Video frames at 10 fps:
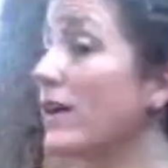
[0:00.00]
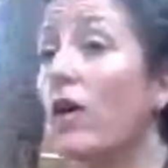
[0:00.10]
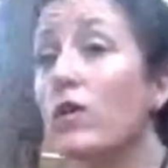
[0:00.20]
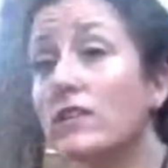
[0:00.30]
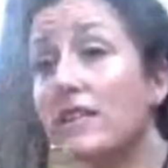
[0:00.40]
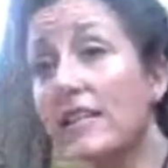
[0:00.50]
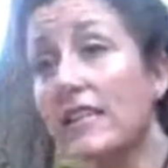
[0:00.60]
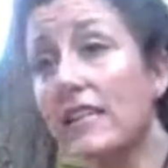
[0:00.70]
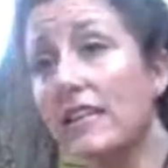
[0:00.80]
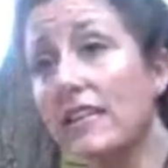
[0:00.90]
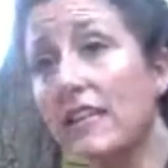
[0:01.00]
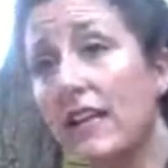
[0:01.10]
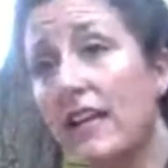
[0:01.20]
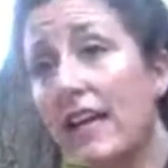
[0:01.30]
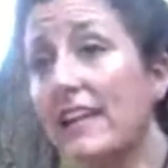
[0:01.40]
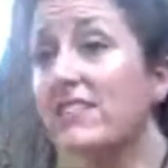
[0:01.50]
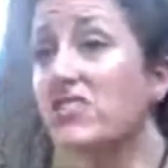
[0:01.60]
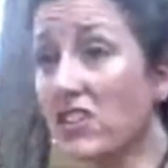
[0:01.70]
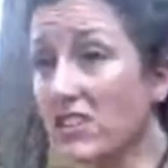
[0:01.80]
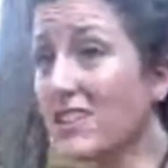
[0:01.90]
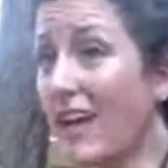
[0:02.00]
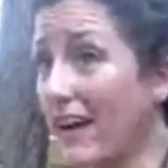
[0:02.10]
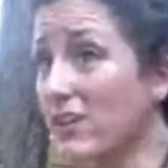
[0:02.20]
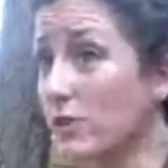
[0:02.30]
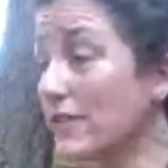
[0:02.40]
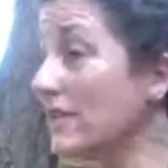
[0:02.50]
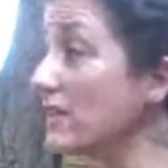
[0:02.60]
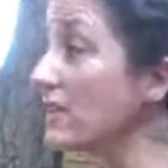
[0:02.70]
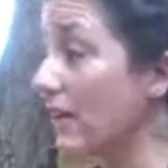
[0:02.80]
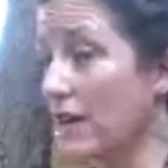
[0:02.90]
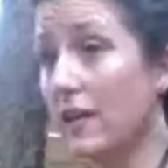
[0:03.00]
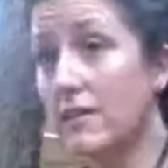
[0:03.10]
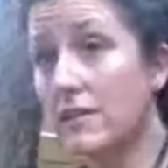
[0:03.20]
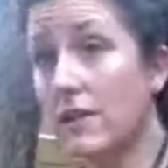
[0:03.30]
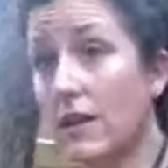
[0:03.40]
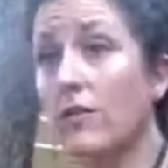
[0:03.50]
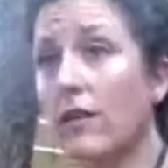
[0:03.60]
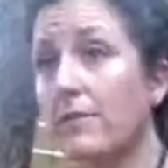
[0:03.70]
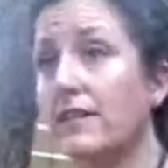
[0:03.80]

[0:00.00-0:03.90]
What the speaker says: We hold it in and it starts to actually kill us, right?